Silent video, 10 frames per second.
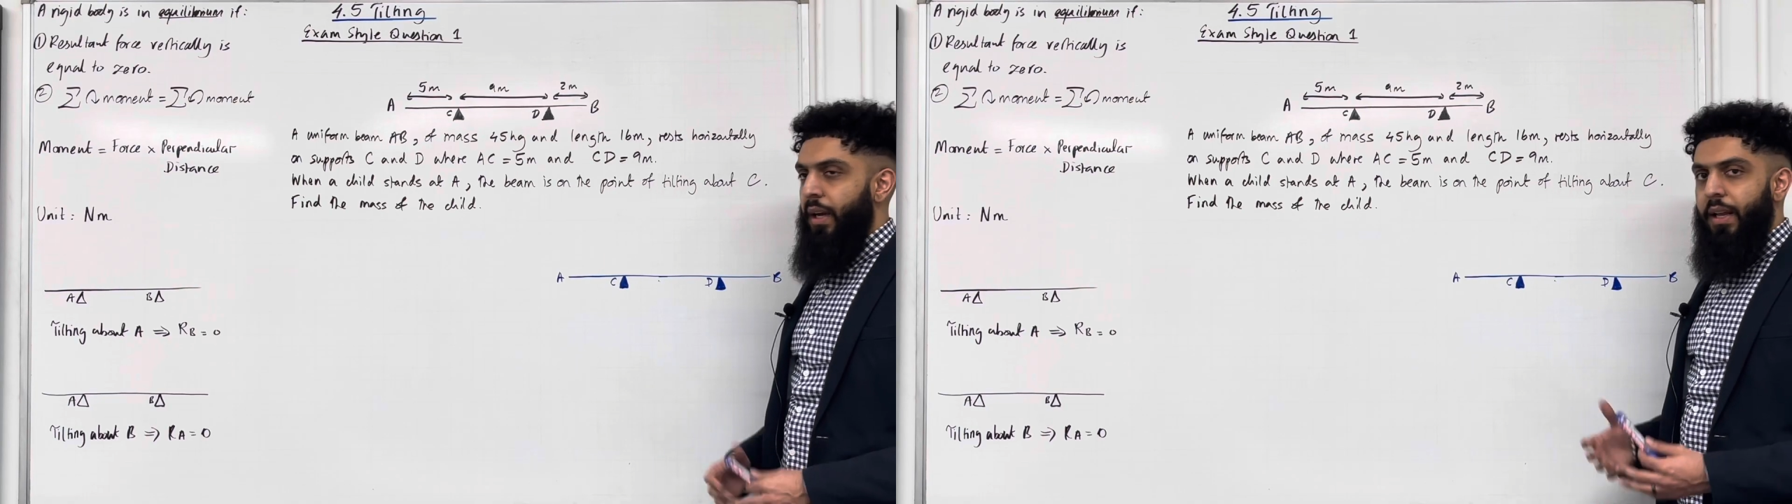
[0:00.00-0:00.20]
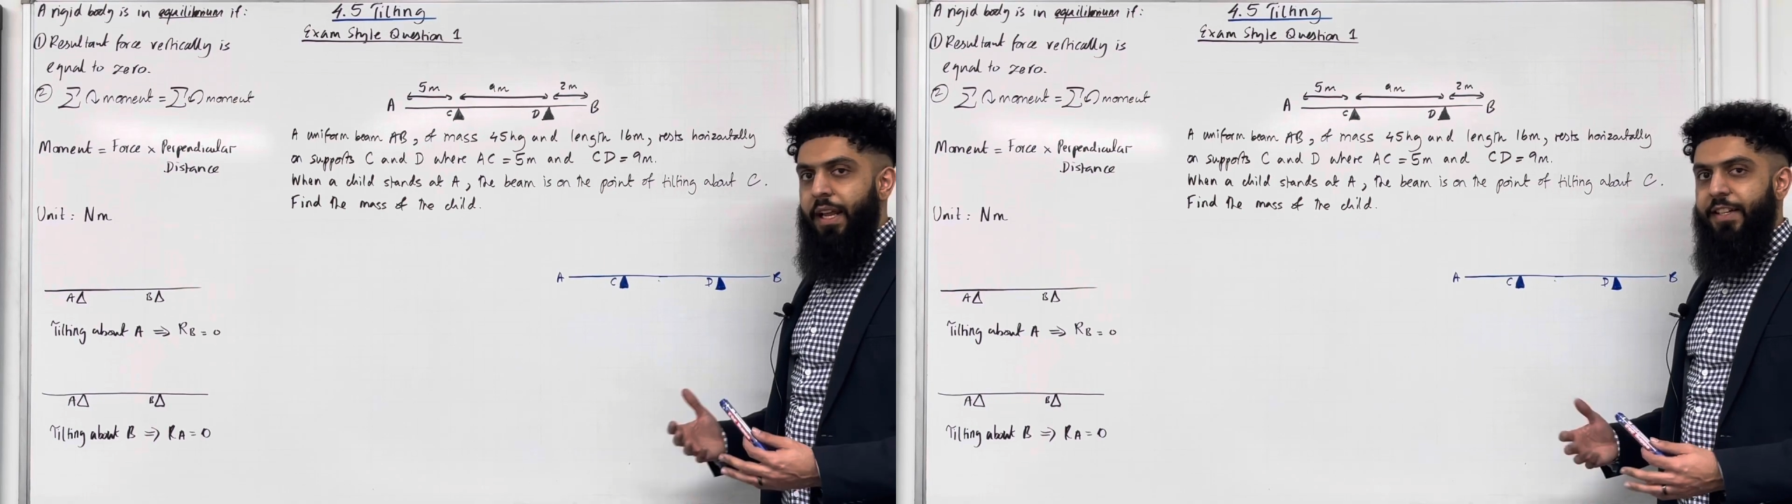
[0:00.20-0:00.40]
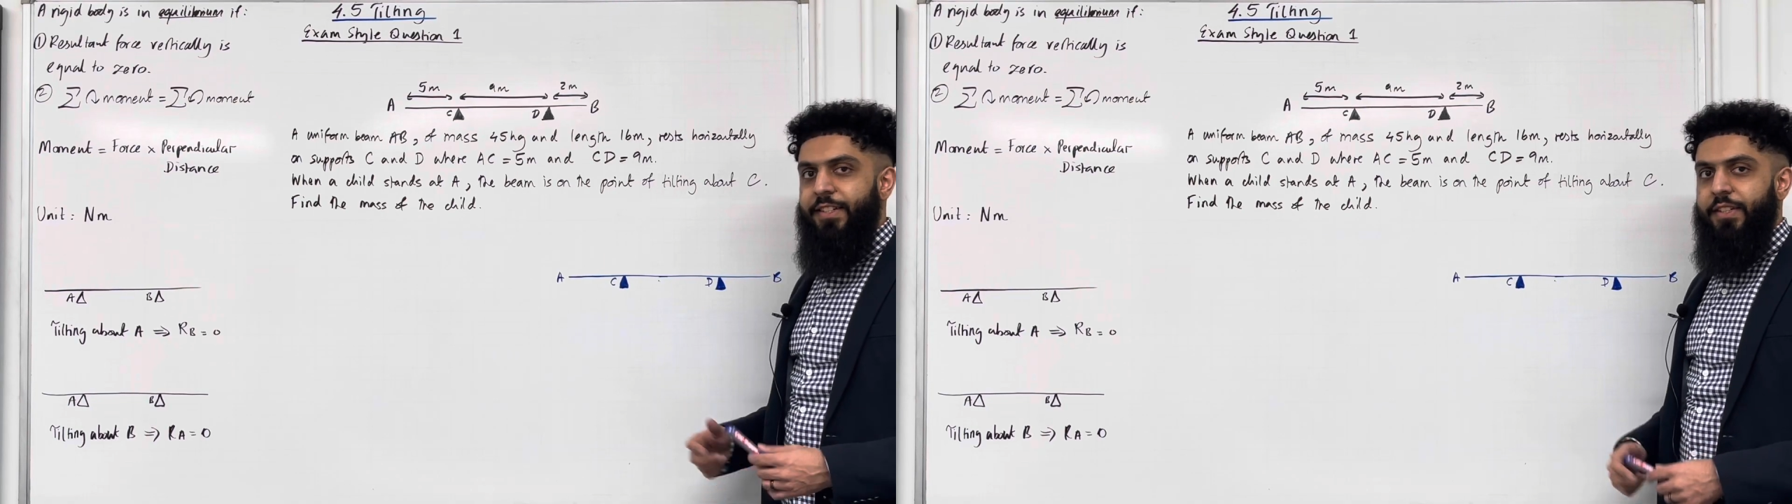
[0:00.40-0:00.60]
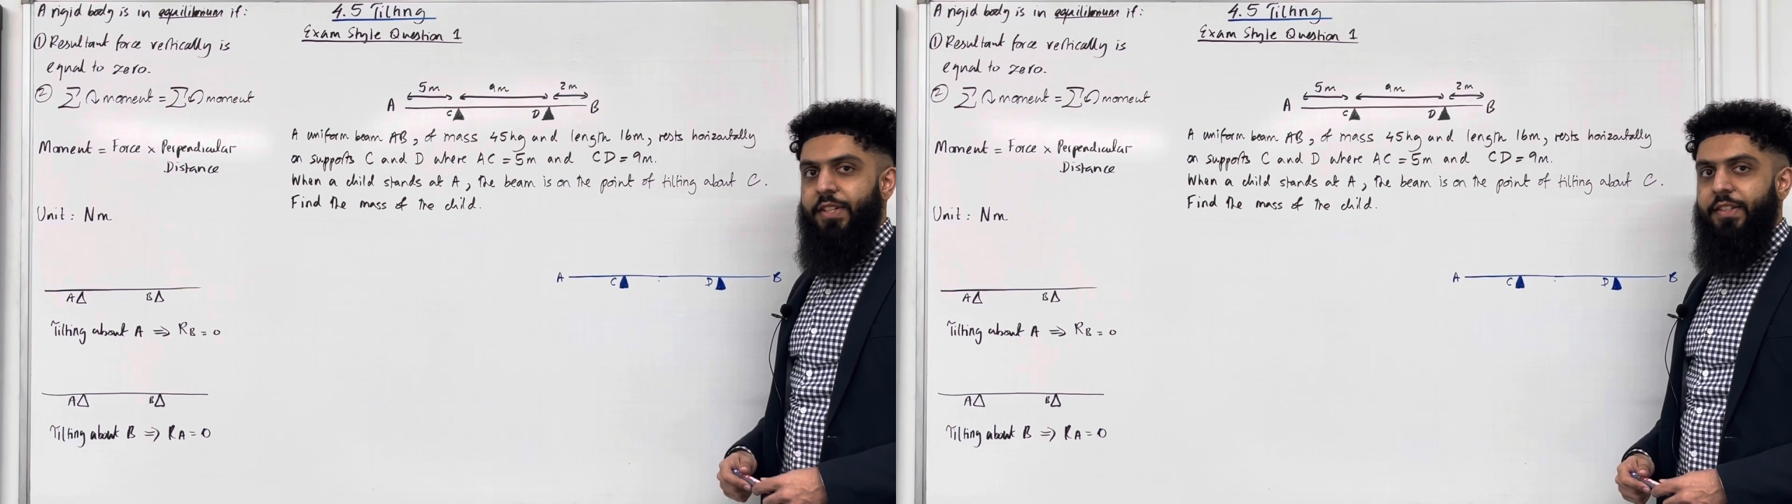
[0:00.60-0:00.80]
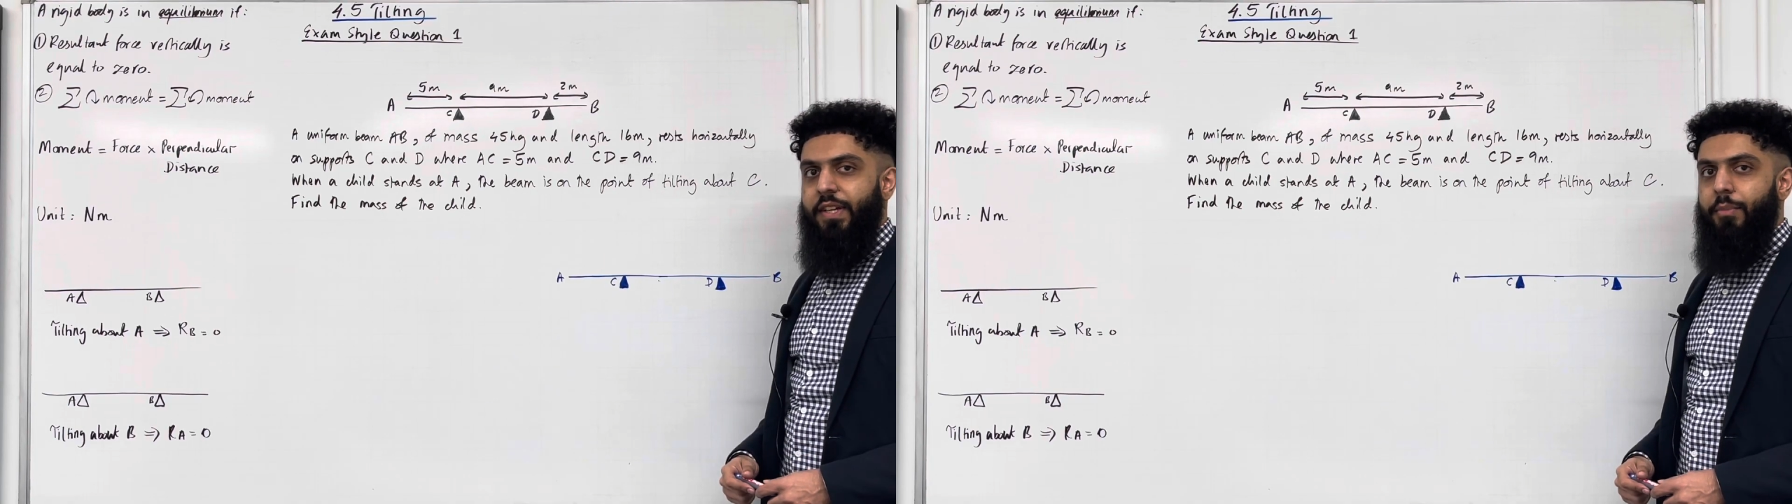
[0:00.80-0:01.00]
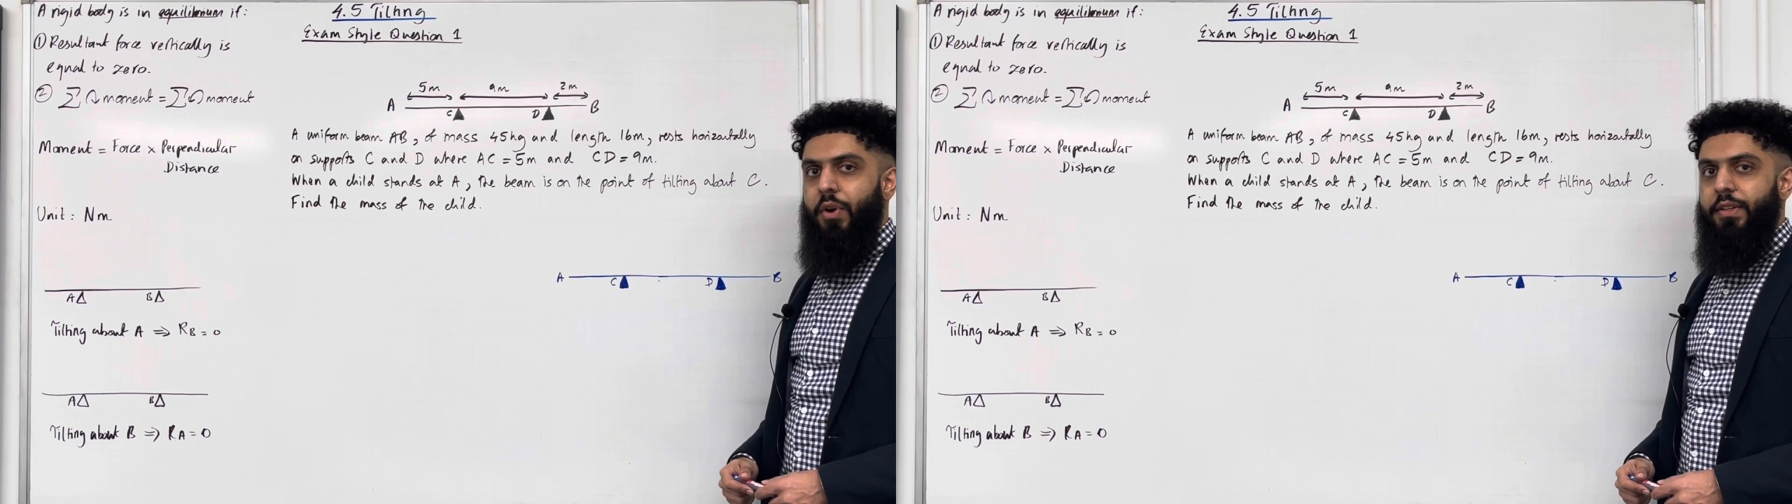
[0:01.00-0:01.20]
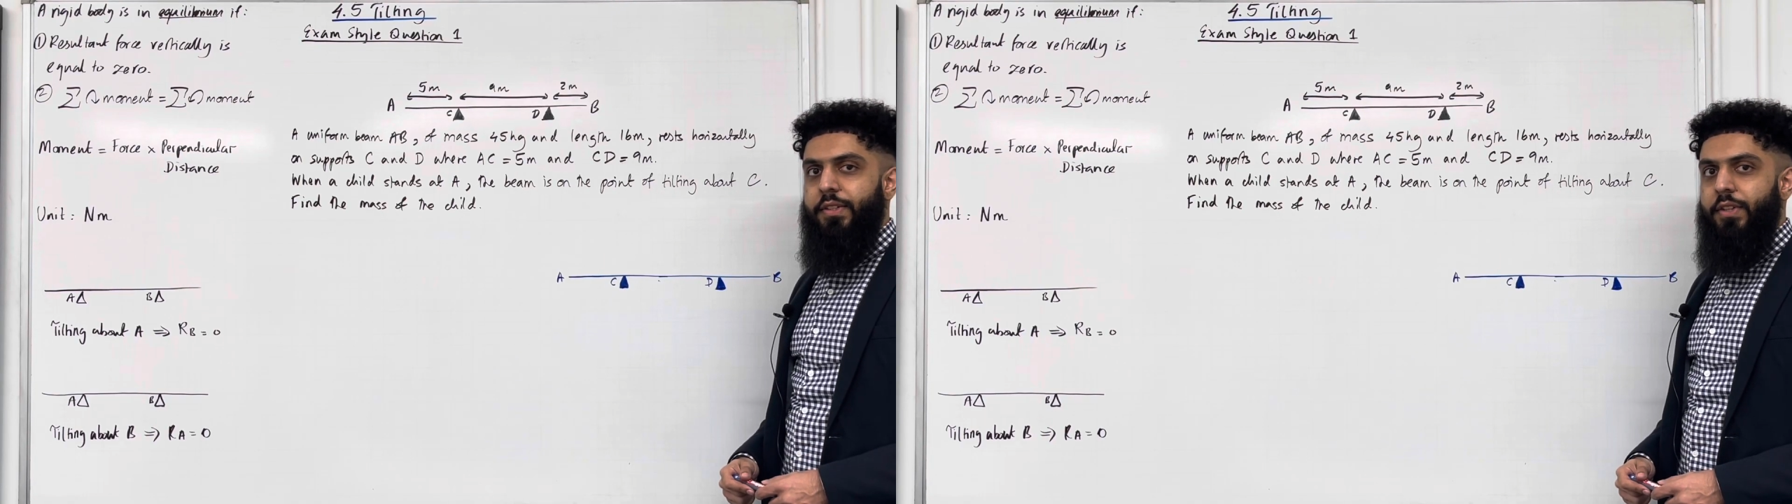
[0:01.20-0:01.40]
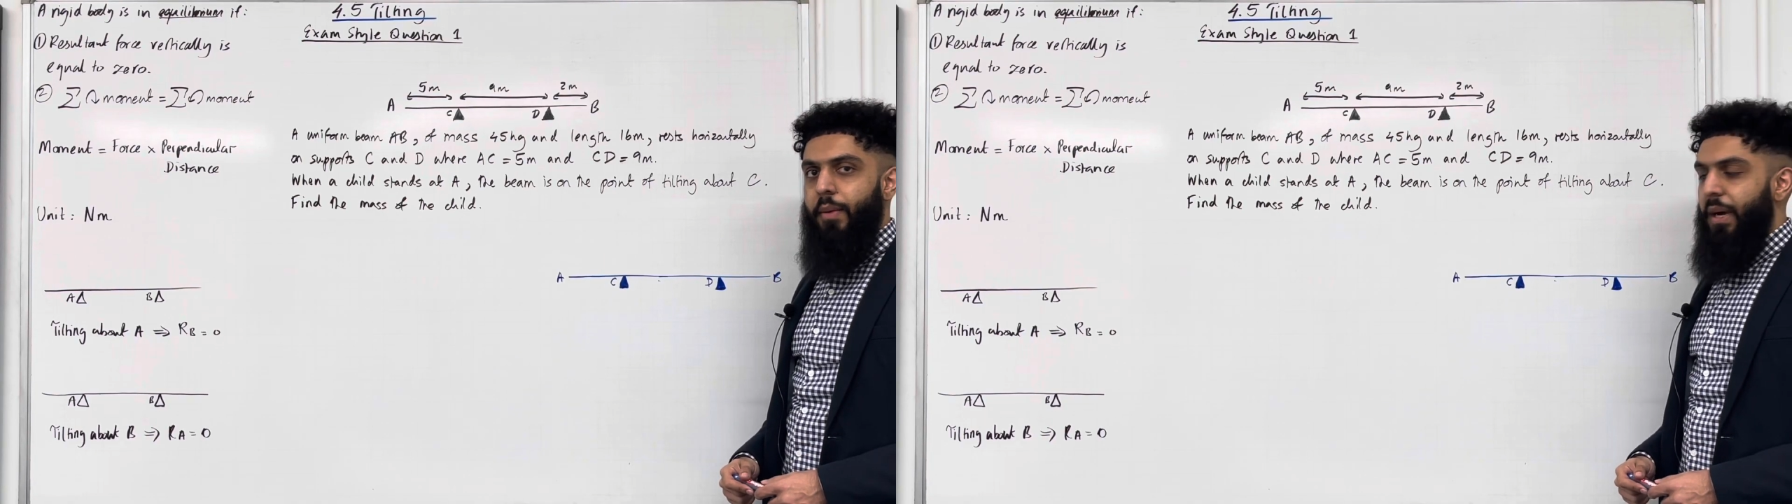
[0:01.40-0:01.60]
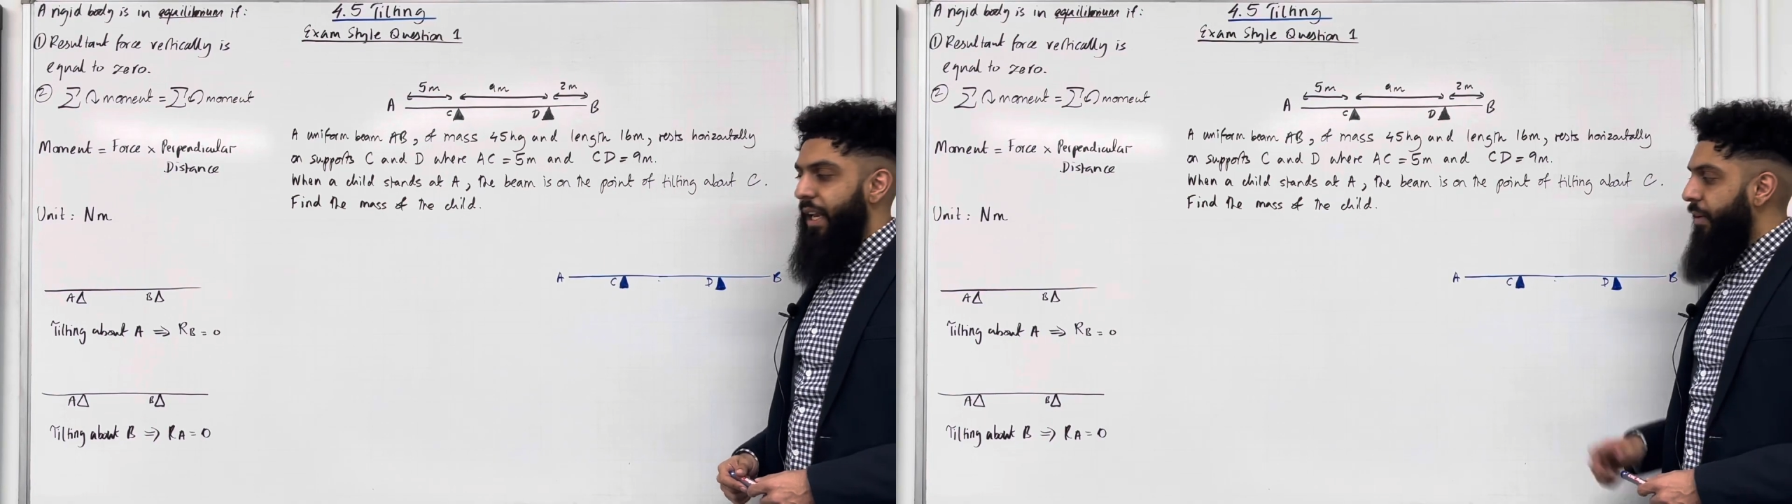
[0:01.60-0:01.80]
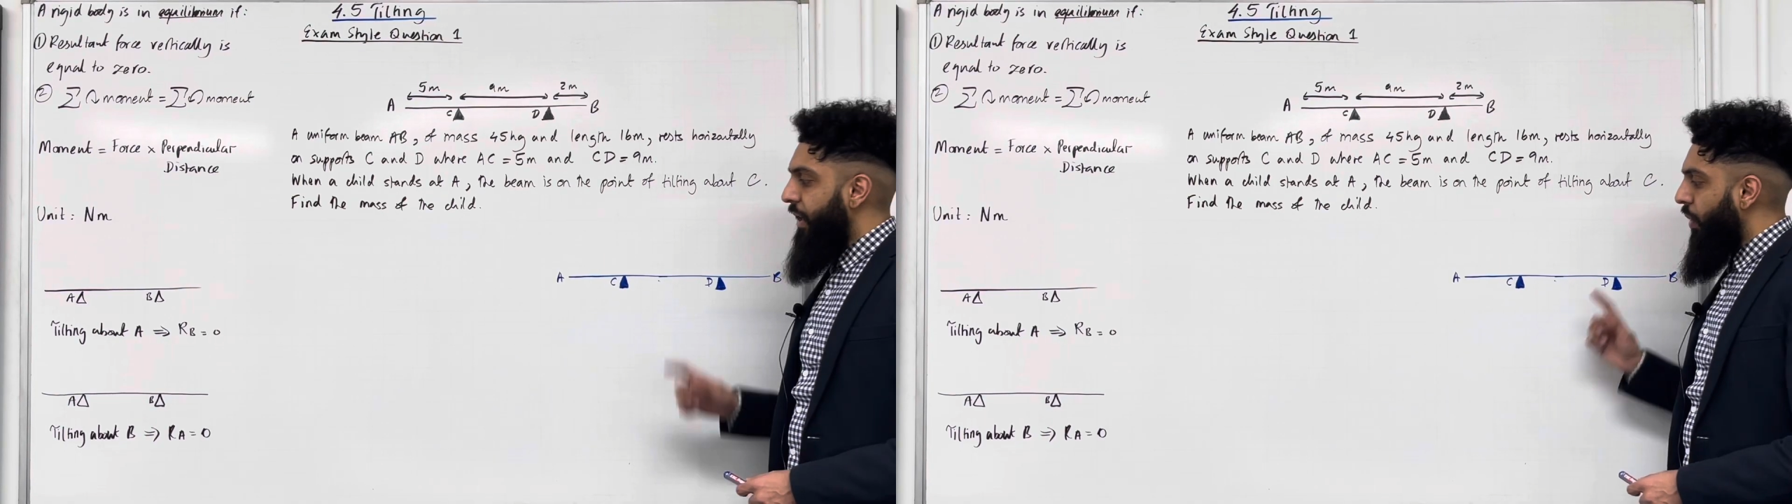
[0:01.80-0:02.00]
Ladies and gents, I'm going to start by
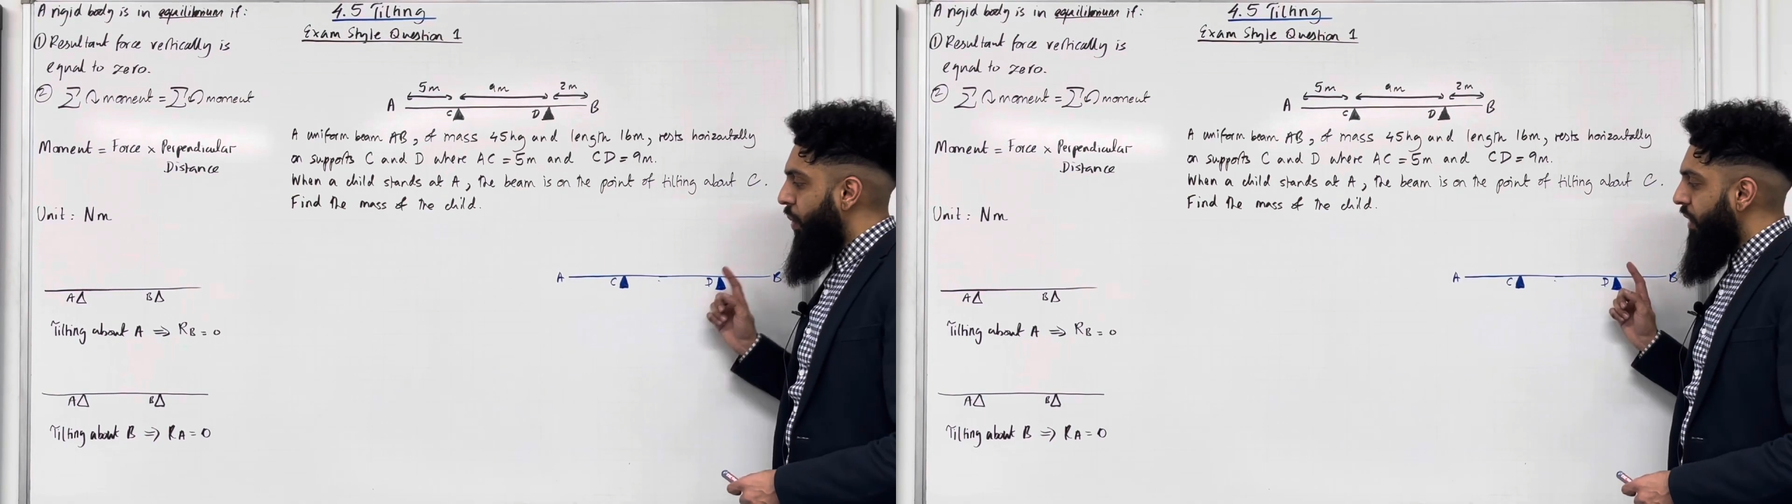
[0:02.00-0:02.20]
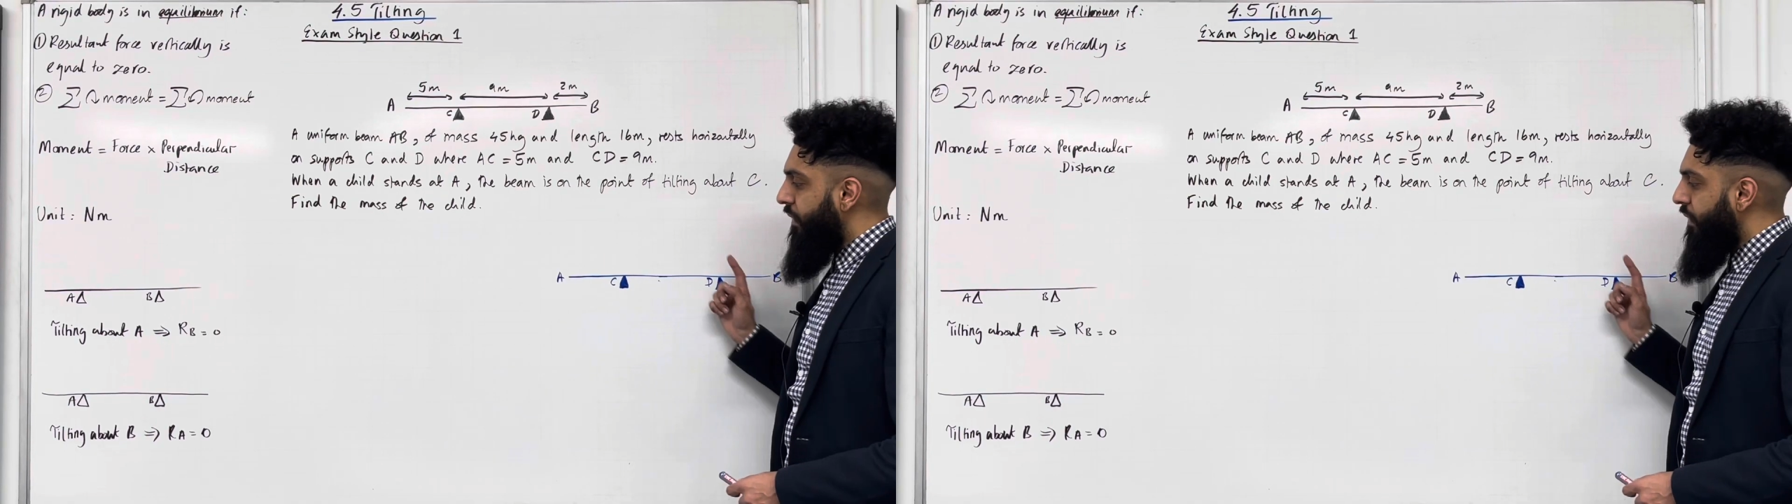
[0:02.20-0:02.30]
labeling all the